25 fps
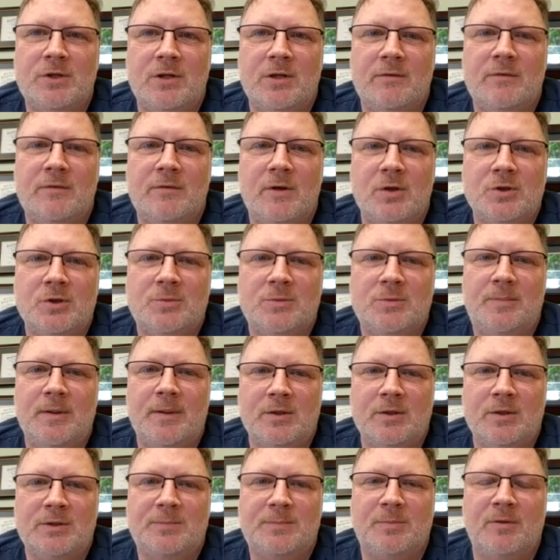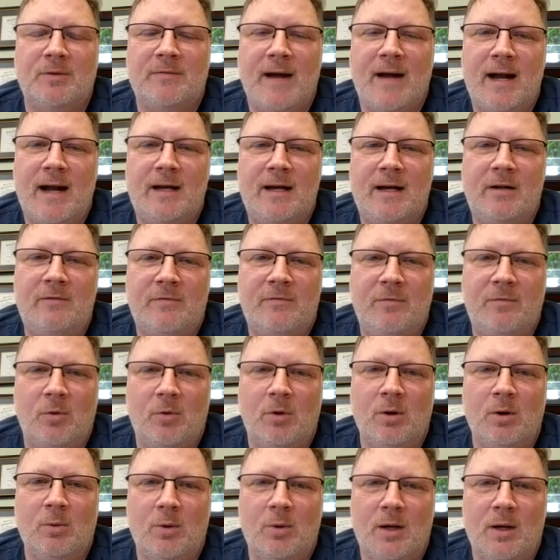of those bills provided
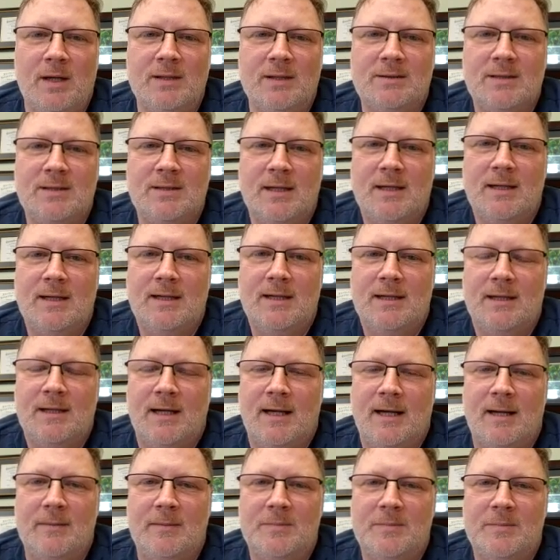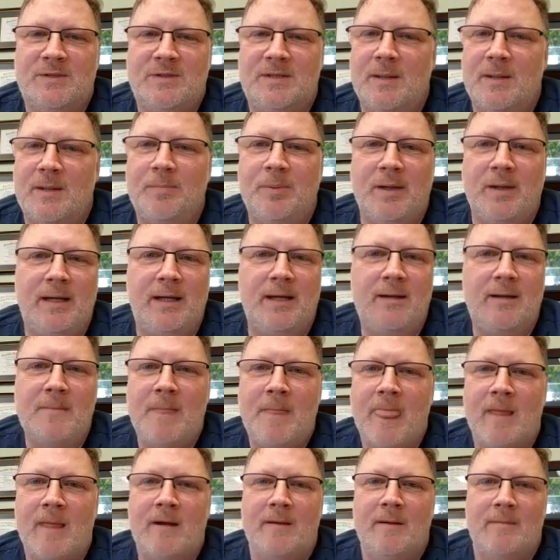for was simply
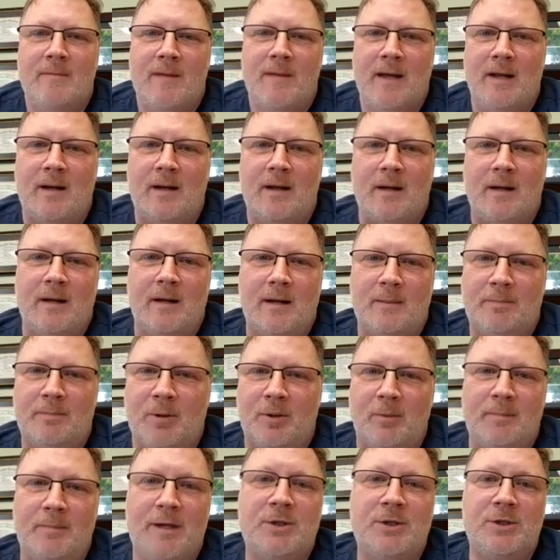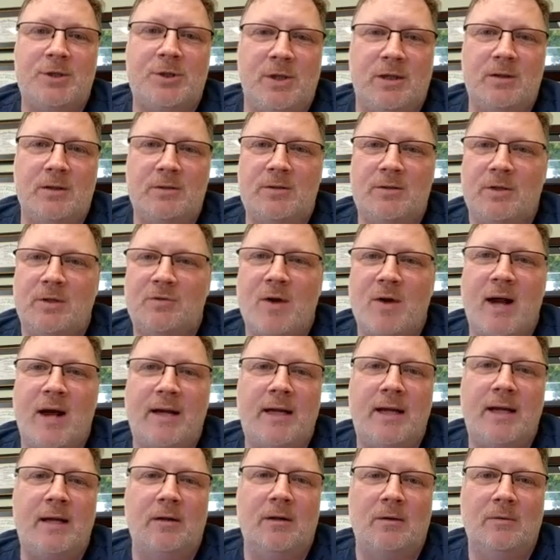a permission to dry
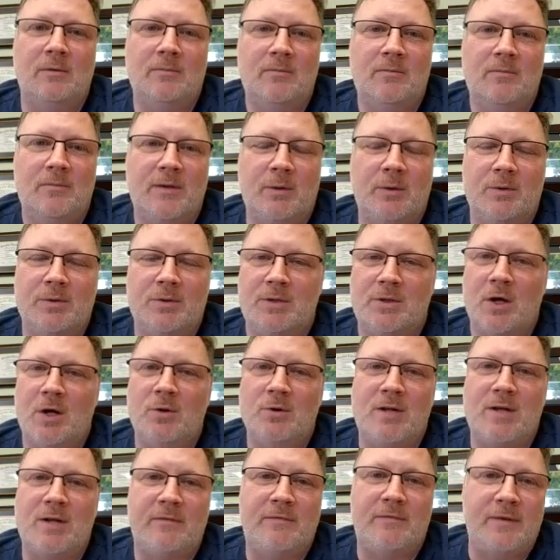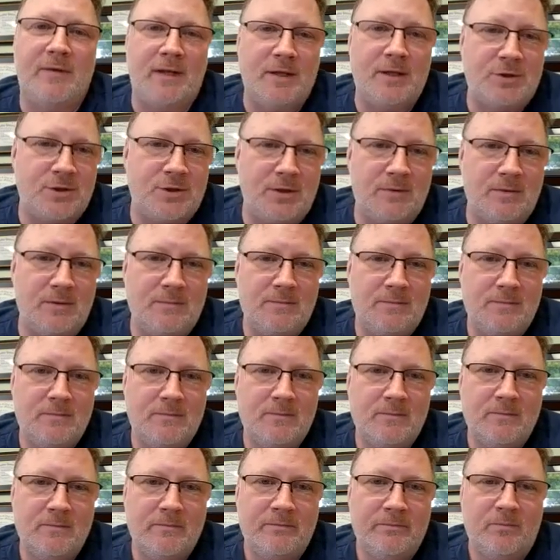needle. There was no definition
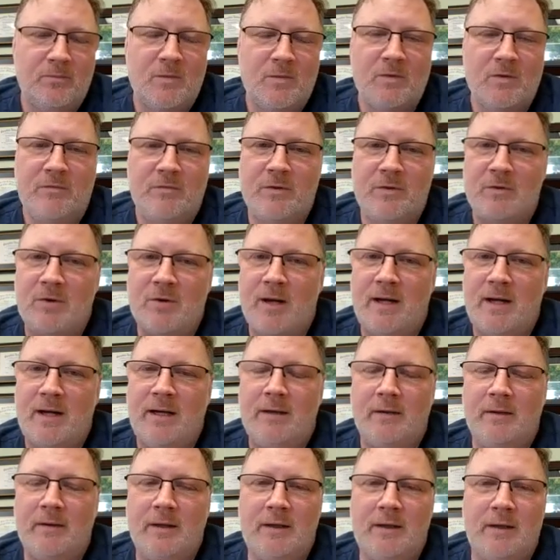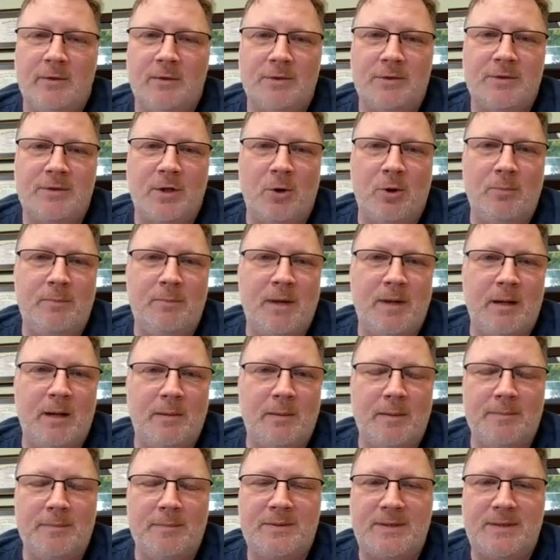for dry needling. There was no
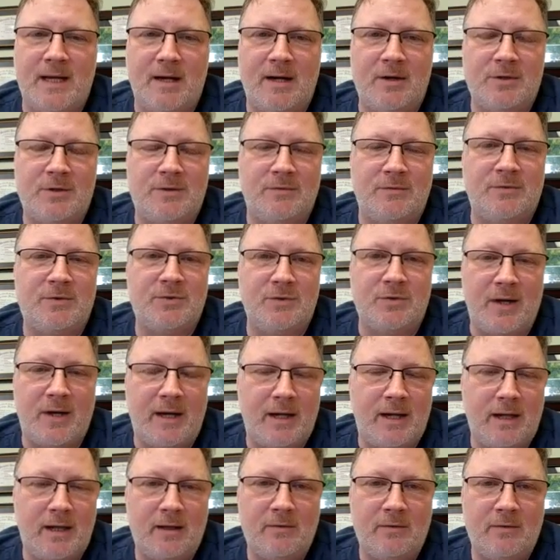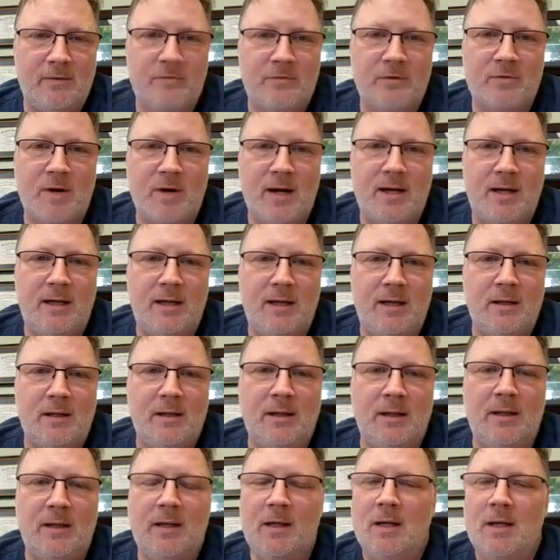minimum standards of training for dry
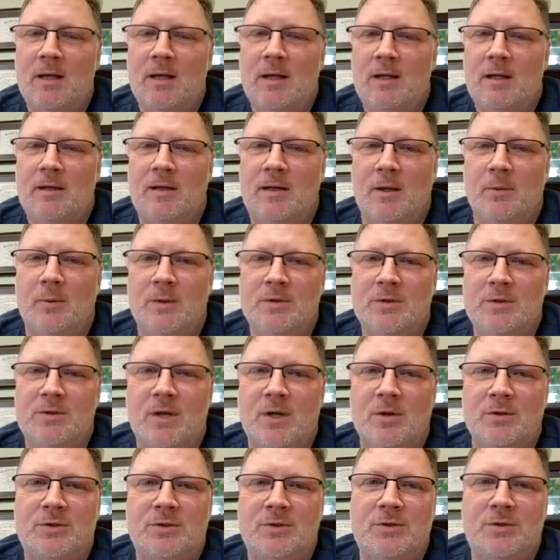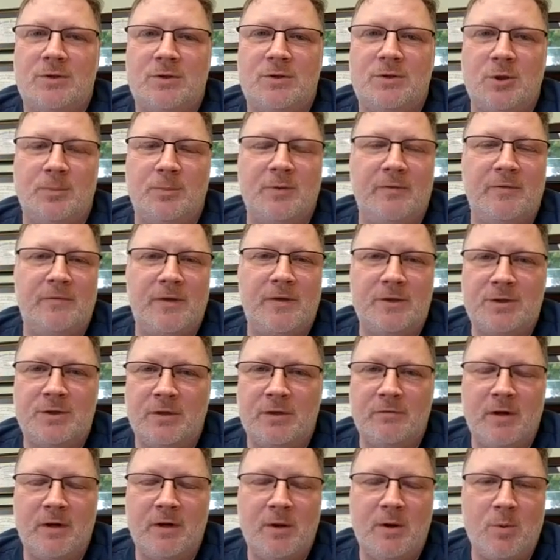needling. There was no
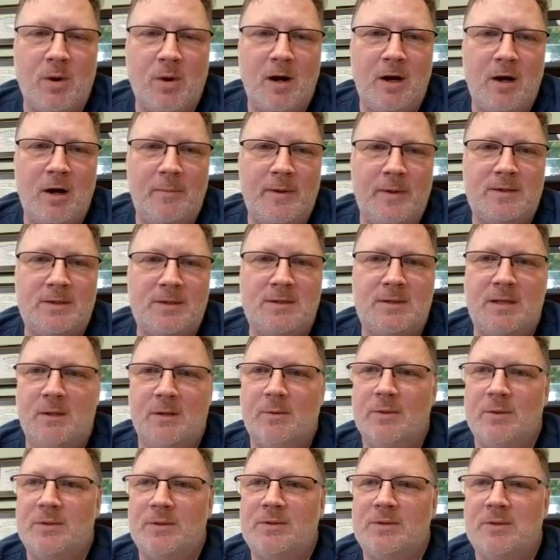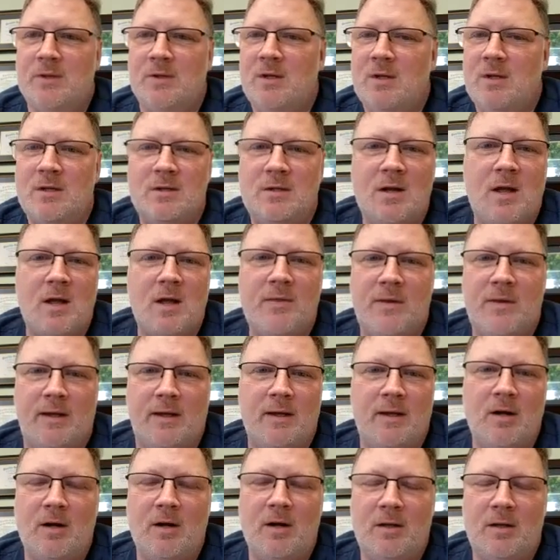supervision requirements. There was
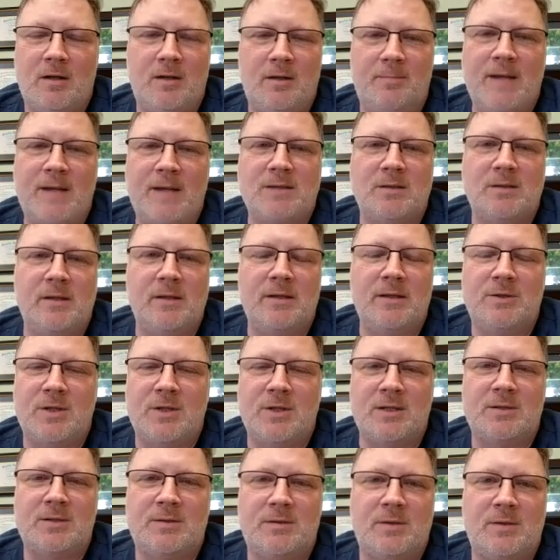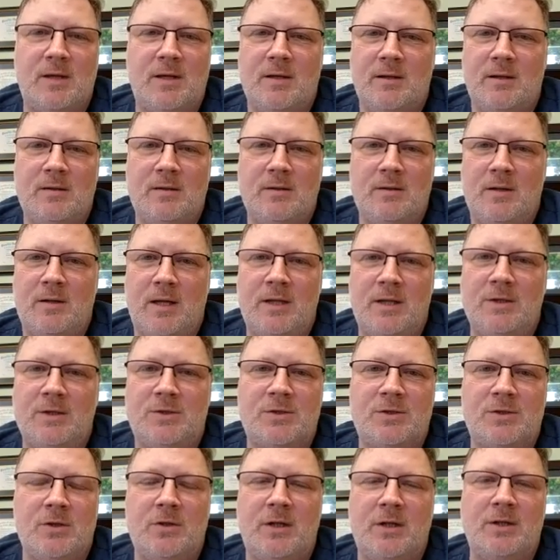nothing. Basically just
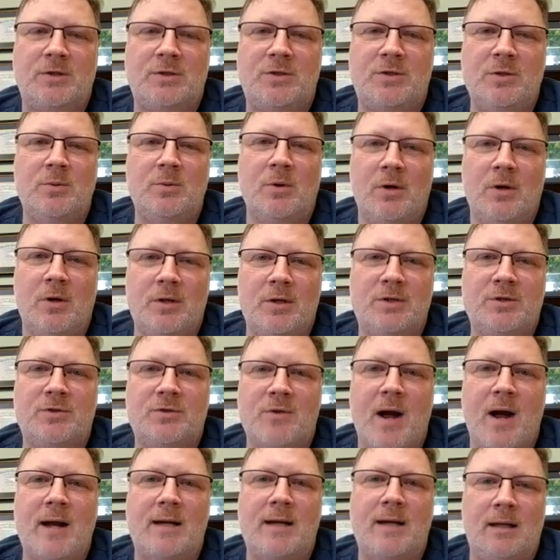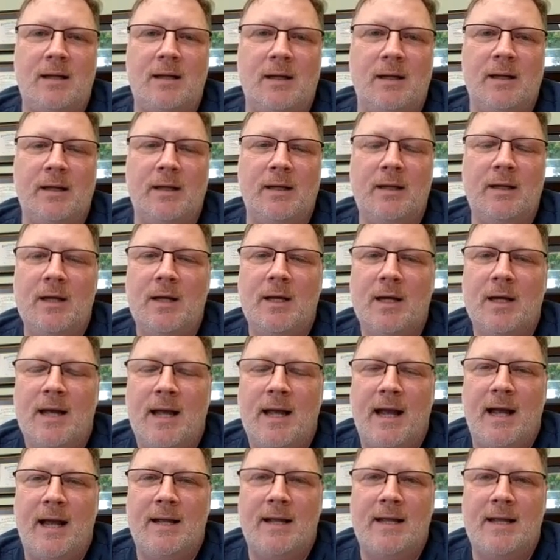inserting 2 words, dry needling,
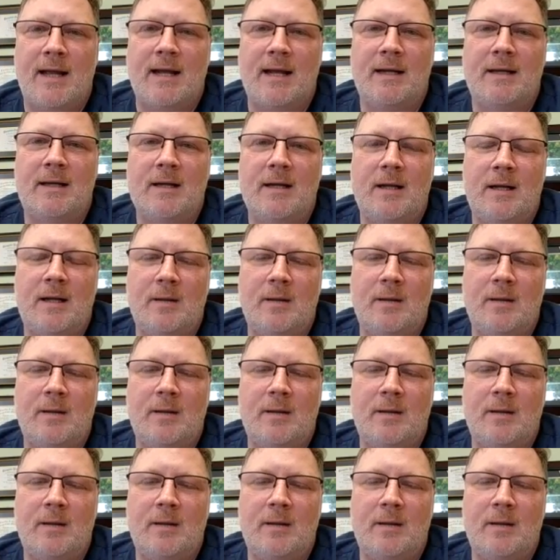and then